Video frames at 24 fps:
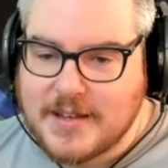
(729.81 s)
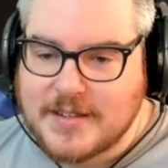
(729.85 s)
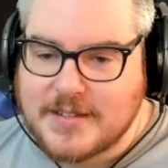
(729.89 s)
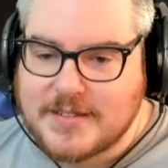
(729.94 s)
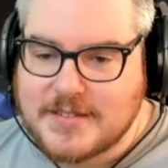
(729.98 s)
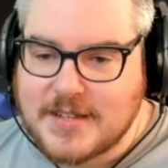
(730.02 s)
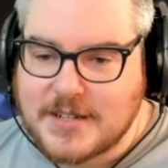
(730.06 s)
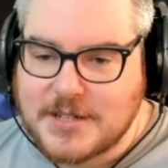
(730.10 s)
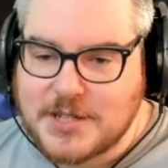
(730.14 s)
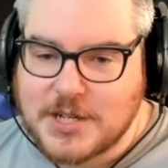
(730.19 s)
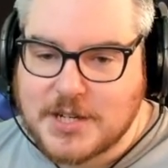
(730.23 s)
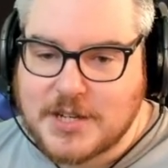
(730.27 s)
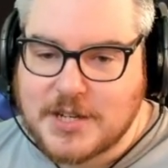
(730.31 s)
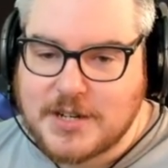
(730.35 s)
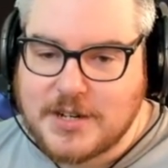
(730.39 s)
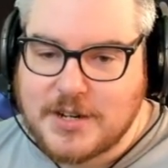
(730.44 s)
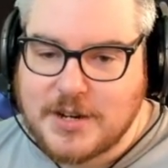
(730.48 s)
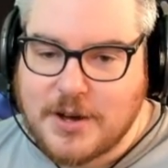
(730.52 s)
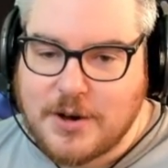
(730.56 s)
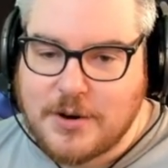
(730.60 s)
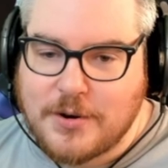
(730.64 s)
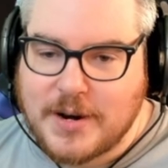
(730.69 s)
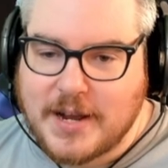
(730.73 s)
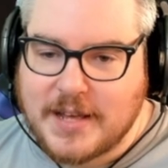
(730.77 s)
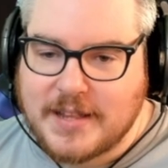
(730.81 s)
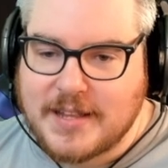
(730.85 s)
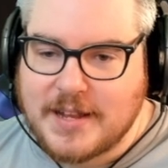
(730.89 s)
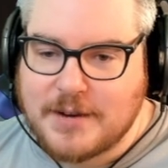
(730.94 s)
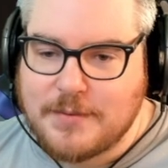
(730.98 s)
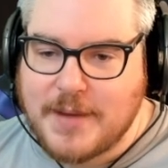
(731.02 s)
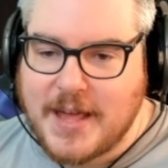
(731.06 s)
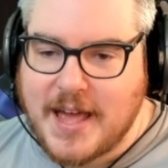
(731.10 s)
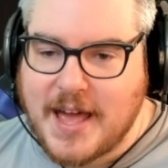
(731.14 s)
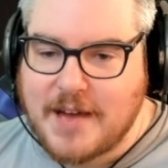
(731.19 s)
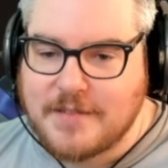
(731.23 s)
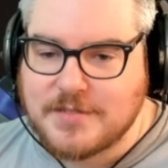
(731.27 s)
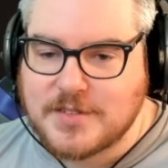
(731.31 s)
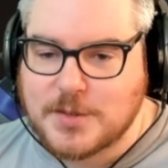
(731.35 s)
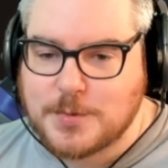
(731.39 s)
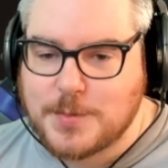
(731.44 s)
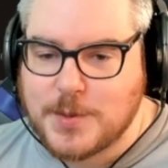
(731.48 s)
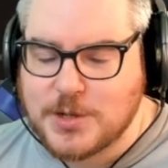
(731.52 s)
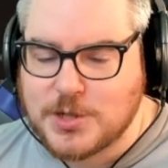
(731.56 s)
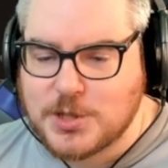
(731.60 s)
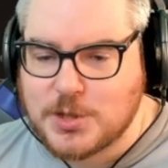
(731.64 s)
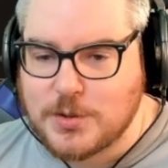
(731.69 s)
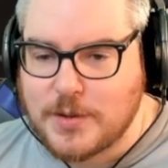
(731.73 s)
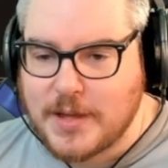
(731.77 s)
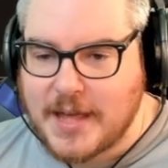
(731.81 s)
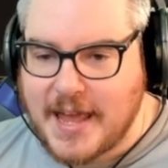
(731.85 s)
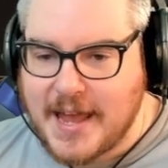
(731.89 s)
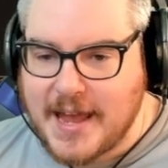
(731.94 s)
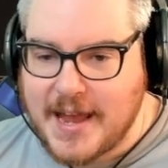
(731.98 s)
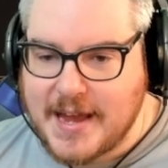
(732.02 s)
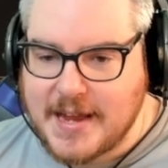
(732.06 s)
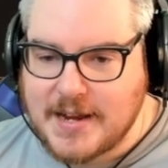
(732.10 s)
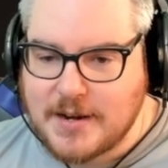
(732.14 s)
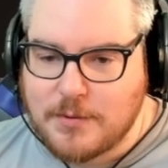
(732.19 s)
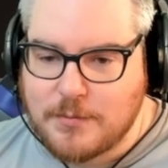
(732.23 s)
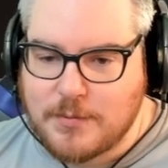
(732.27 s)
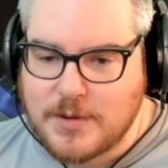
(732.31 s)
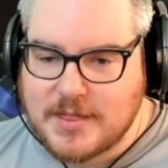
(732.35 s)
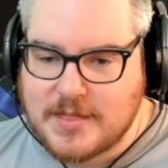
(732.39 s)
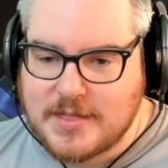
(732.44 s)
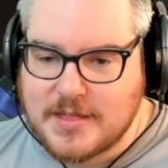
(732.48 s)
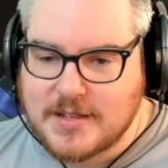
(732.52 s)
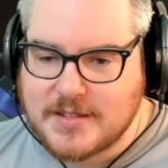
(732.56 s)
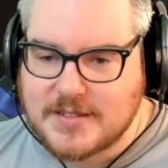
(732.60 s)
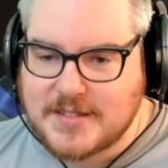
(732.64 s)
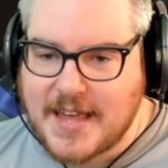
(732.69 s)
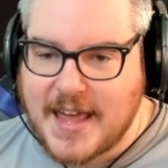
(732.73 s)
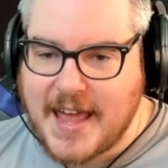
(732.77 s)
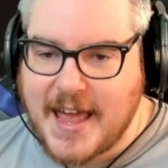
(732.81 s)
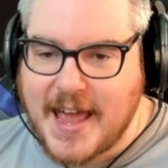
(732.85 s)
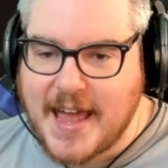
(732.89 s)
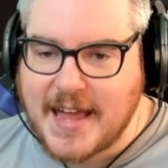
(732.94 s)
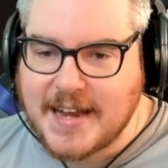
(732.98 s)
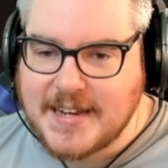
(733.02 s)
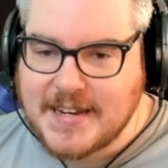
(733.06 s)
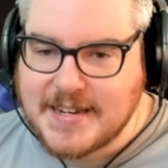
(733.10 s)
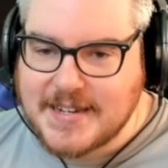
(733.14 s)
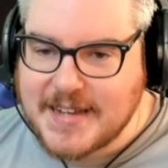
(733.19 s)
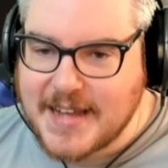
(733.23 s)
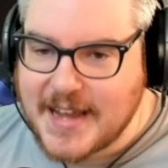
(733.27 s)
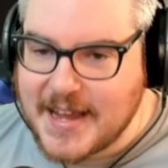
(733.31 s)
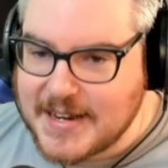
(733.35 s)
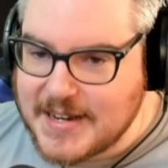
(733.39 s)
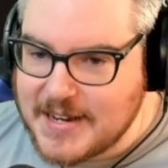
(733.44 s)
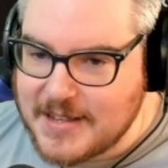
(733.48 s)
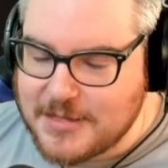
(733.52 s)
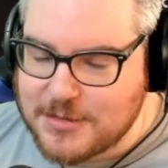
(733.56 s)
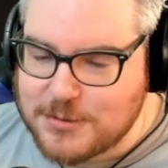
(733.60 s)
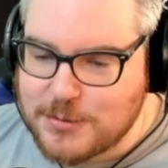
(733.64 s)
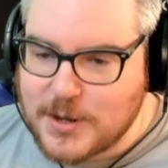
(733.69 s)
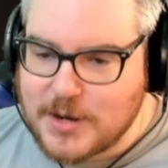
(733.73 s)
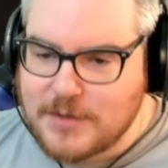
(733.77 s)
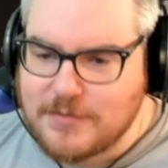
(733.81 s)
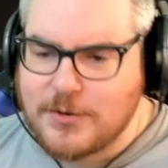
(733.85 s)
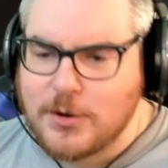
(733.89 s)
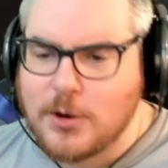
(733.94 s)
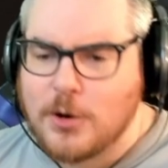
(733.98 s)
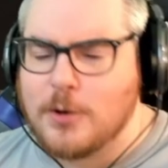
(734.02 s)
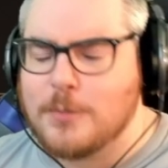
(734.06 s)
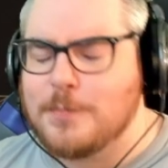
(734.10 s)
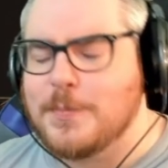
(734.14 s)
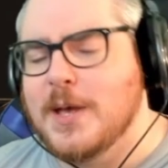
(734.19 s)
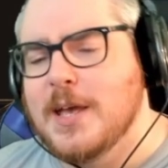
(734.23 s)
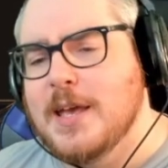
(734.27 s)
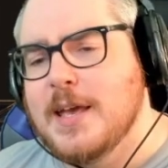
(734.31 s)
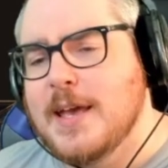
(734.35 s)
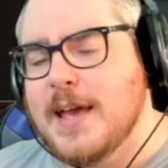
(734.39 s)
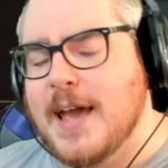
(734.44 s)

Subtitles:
Such a good node. And then we have Spiritual Aid with this handy dandy Thread of Hope.